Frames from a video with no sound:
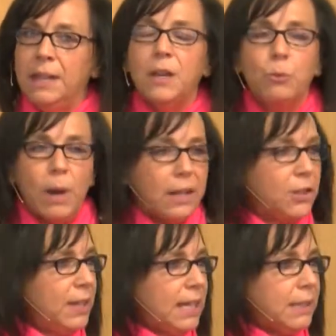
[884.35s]
that
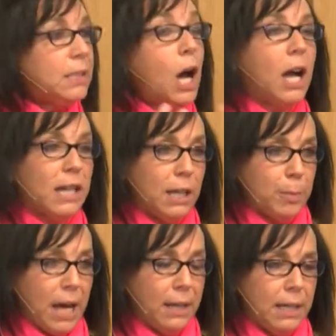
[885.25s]
rather than talking
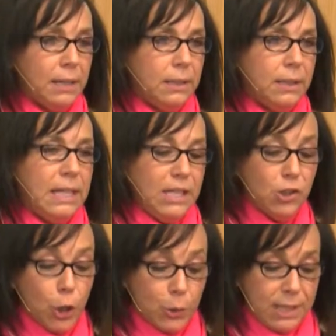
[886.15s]
about it, he
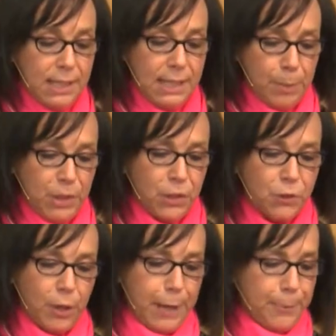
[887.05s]
chose to
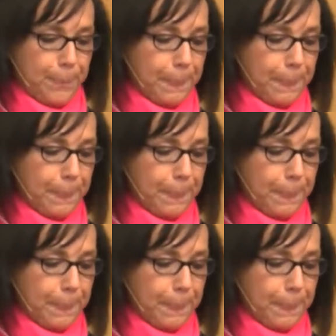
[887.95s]
demonstrate.